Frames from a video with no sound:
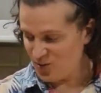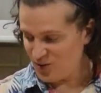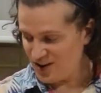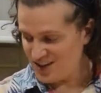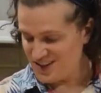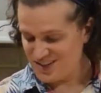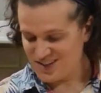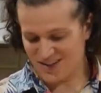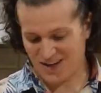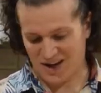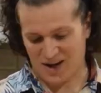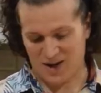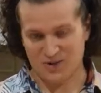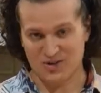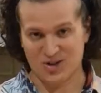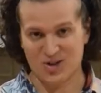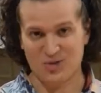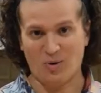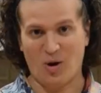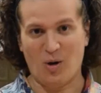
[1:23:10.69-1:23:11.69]
was and how
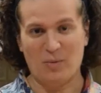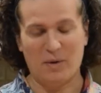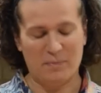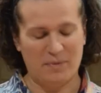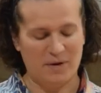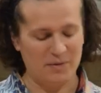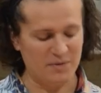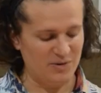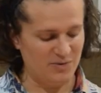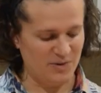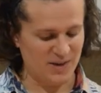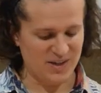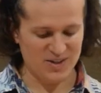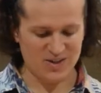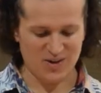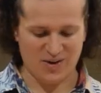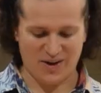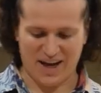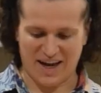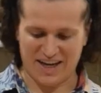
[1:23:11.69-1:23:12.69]
small my pumpkin was,
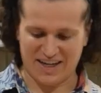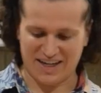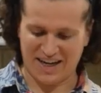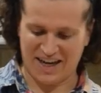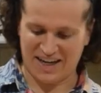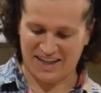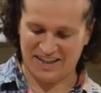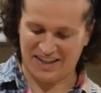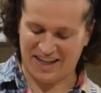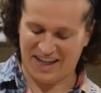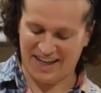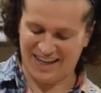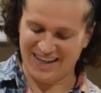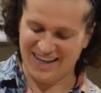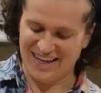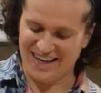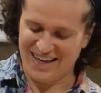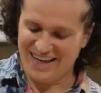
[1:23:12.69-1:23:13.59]
so I had to kind of like